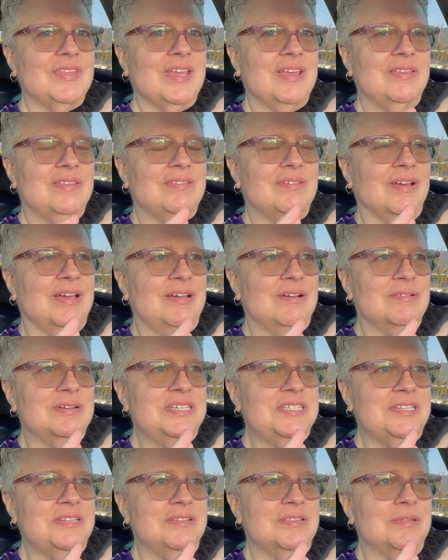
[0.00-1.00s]
So I
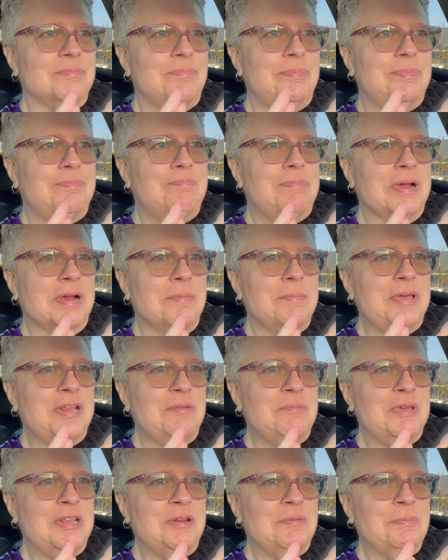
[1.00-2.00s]
always do the bare
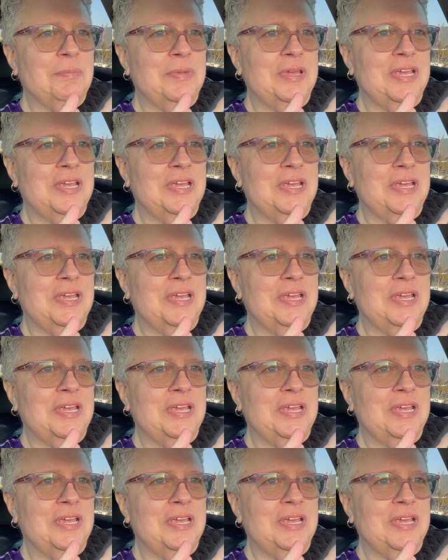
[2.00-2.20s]
minimum,